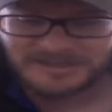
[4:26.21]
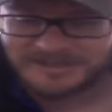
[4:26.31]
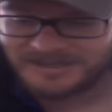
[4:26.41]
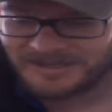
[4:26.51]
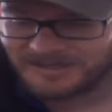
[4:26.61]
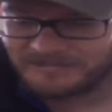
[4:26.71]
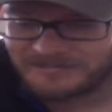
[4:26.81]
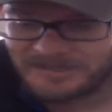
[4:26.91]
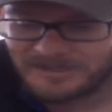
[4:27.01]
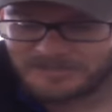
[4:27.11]

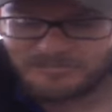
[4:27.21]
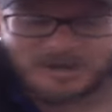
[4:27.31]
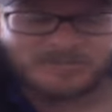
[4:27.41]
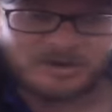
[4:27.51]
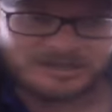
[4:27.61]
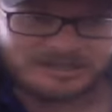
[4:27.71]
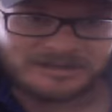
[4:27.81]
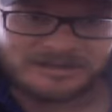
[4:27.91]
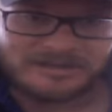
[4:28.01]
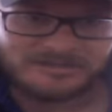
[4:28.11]
Bob Marley
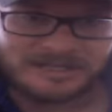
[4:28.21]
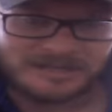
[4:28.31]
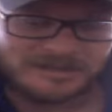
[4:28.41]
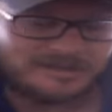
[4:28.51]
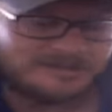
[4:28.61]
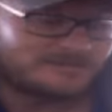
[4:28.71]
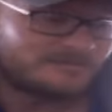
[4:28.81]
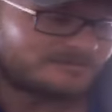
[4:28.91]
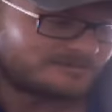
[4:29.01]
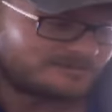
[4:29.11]
lyrics related,
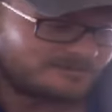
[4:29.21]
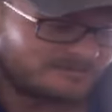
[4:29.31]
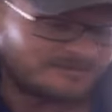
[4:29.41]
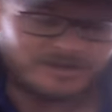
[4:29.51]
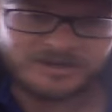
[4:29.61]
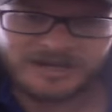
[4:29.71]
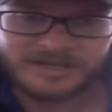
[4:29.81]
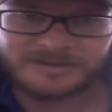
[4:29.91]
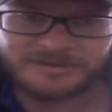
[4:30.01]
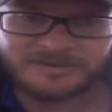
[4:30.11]
you know how to
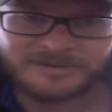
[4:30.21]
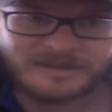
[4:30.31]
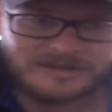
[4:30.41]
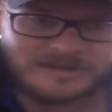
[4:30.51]
get a hold of me.